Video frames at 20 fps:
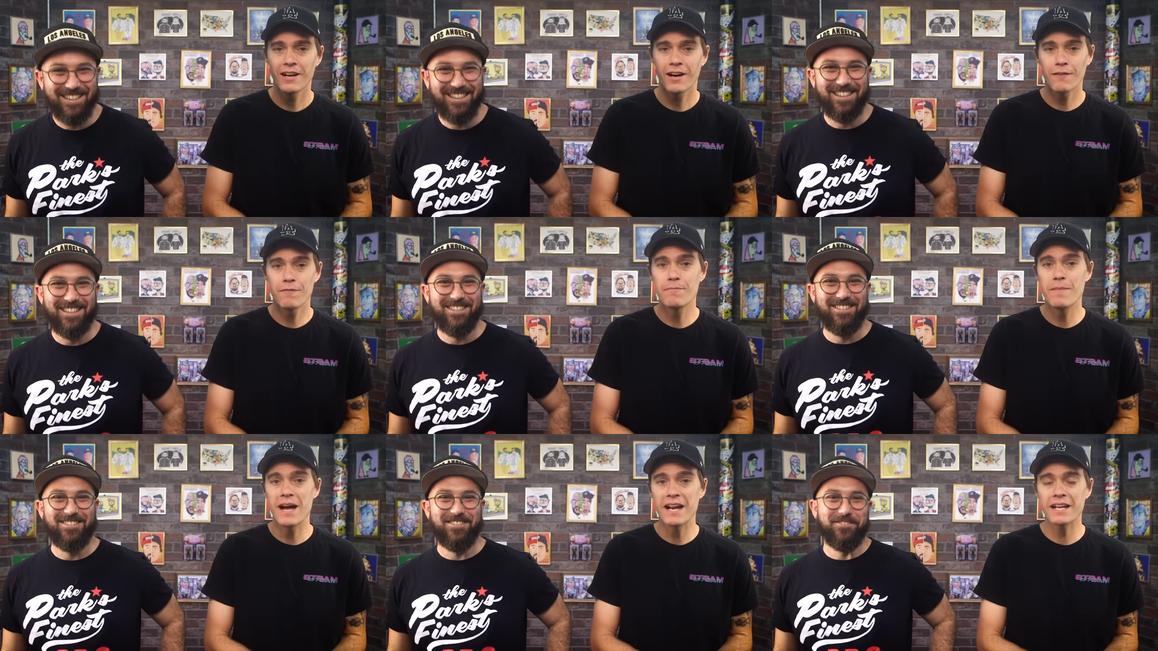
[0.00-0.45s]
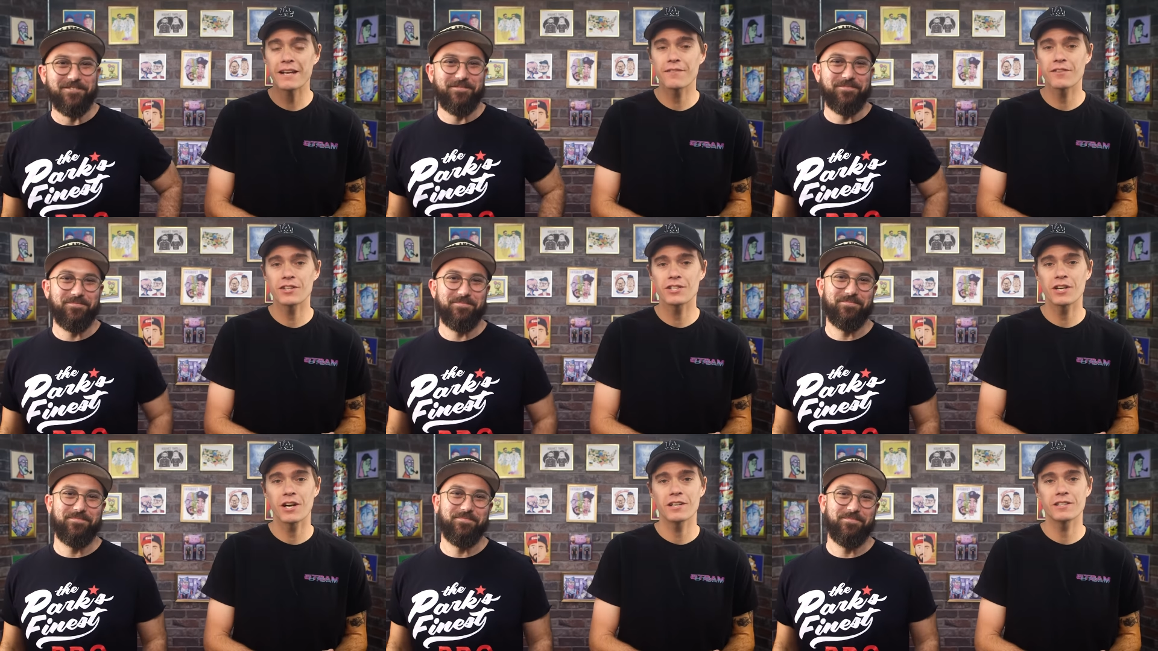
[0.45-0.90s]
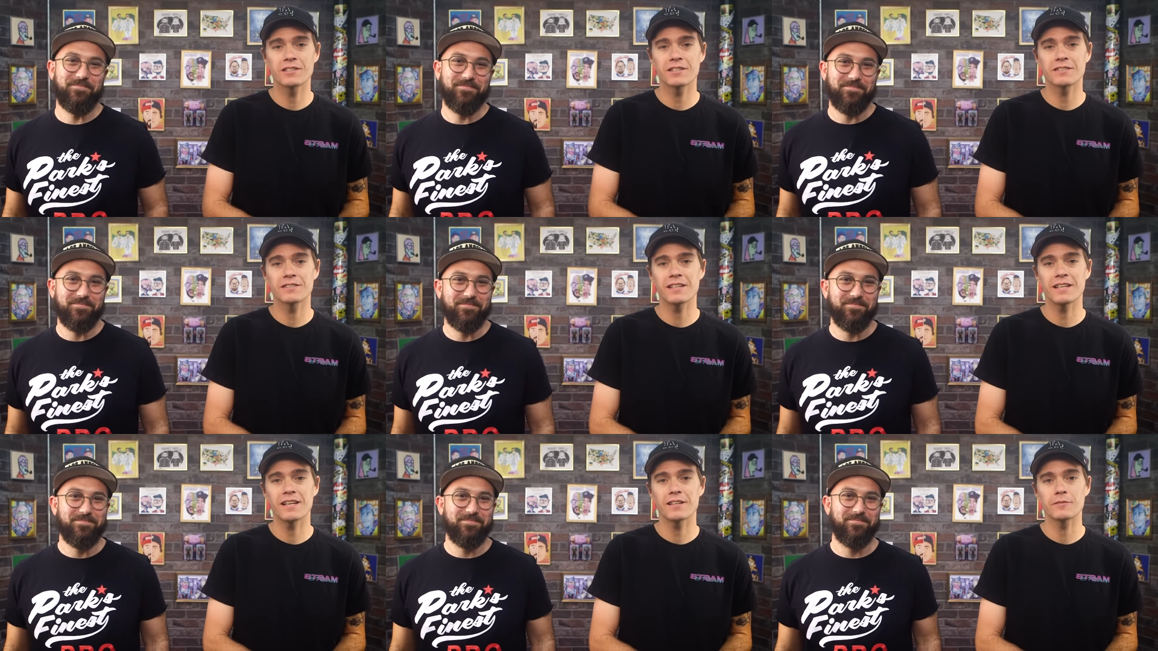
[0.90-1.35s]
Speaker 1: of many of the
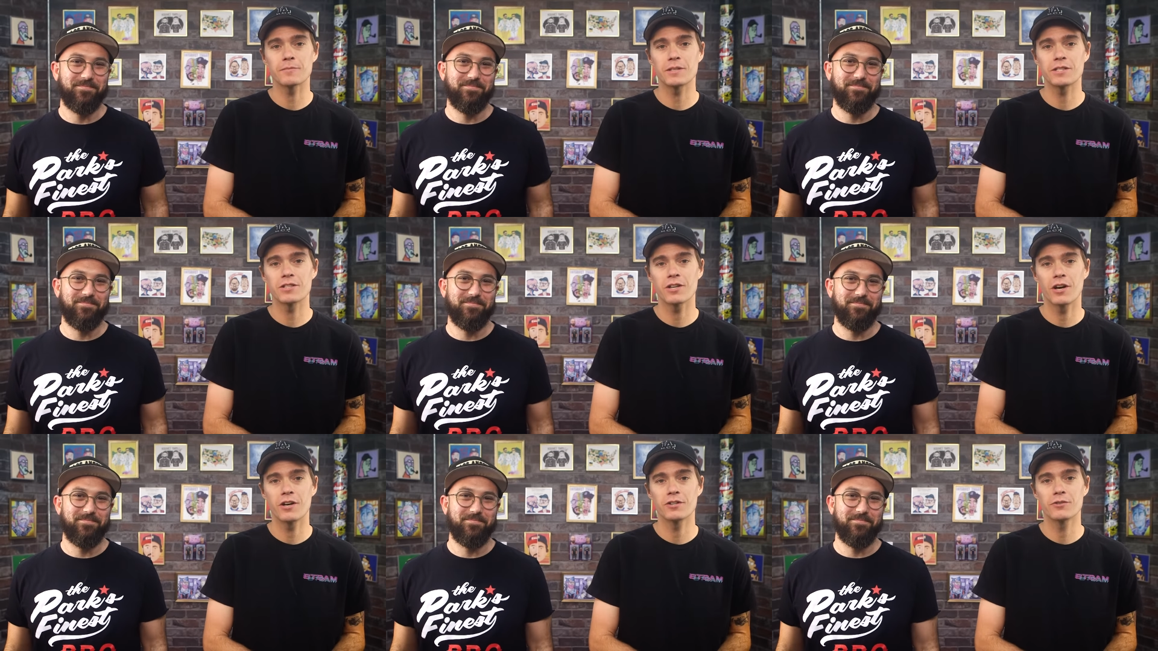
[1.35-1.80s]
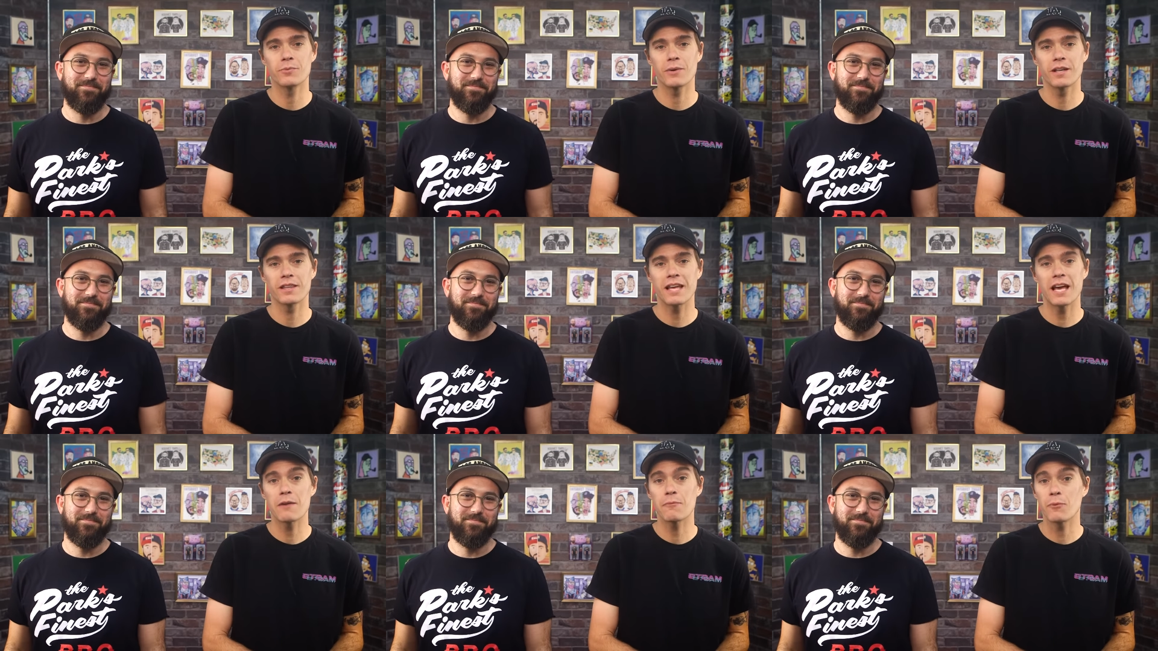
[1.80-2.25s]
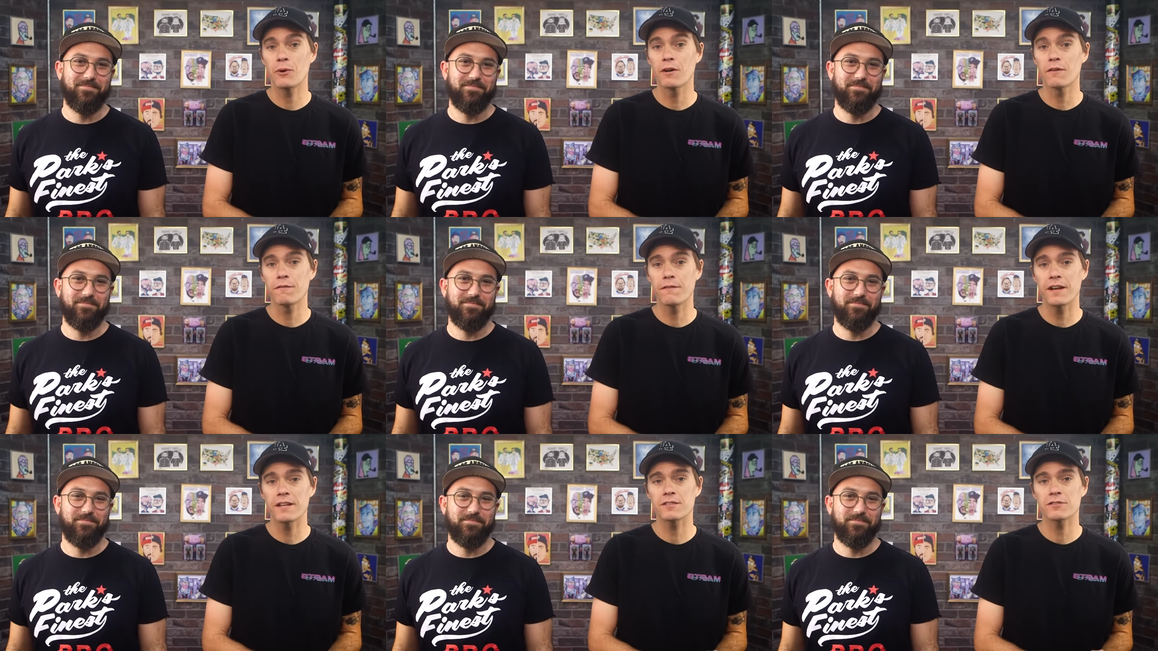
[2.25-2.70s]
charges he has been charged with and
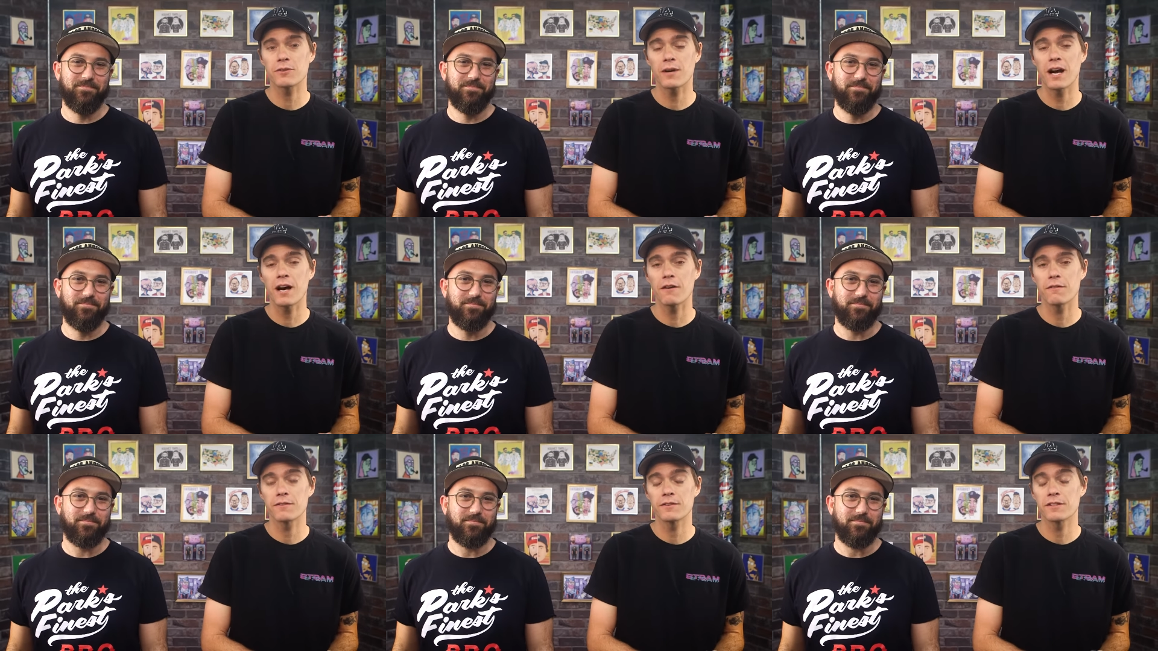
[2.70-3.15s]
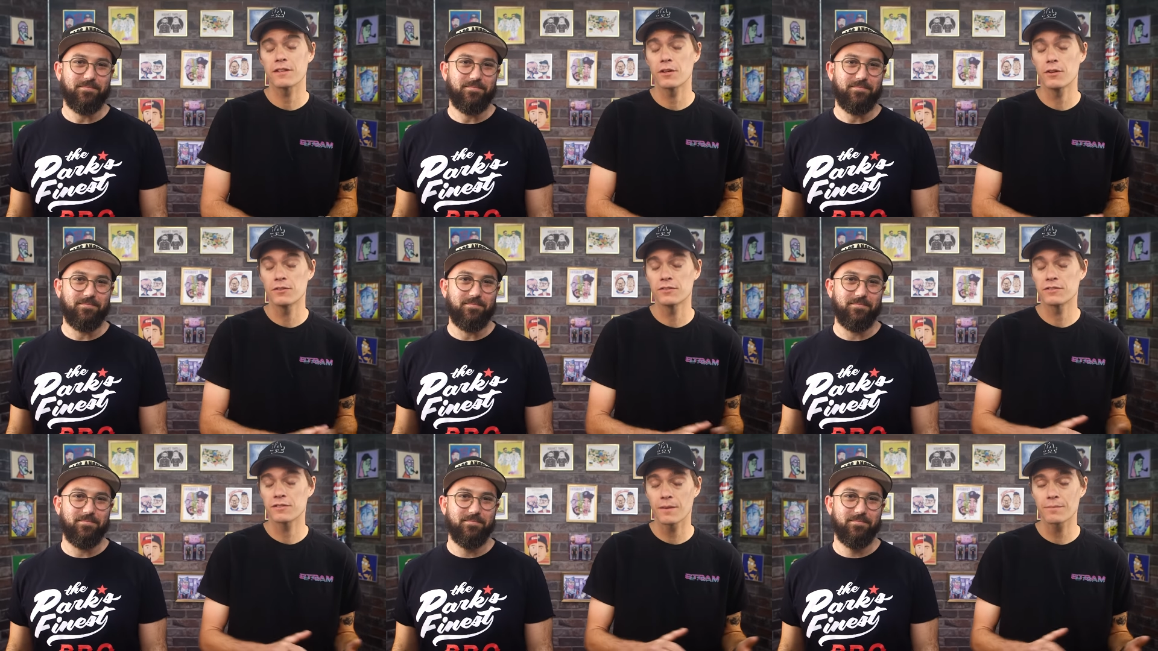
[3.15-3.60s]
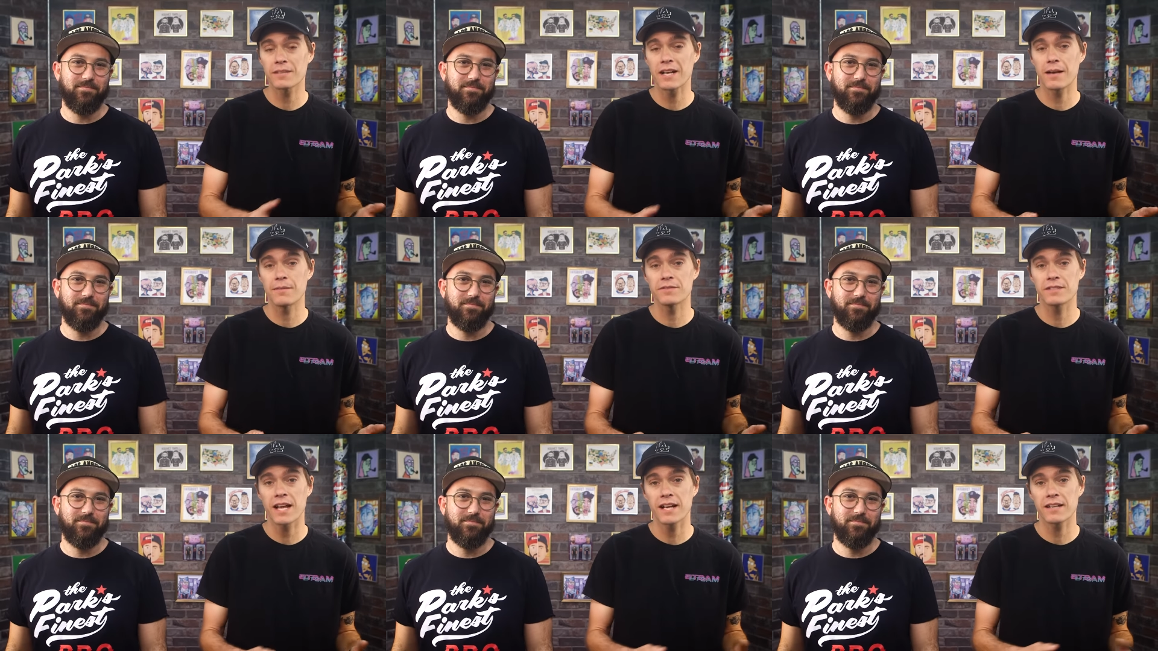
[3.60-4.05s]
will face trial for those
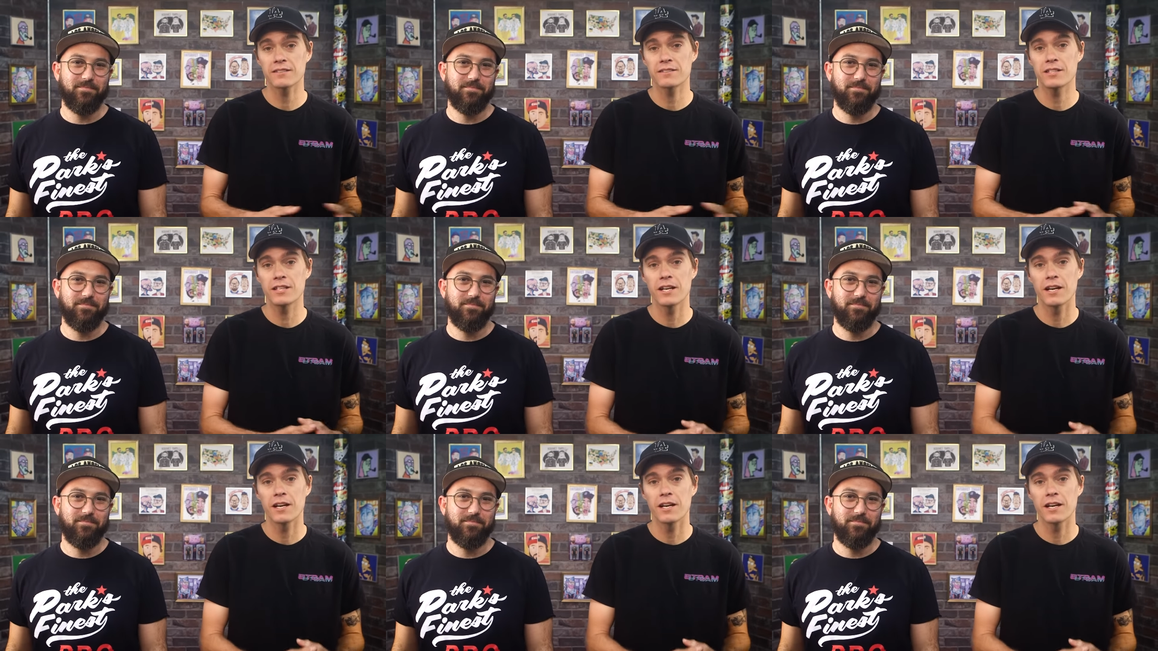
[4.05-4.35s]
sometime next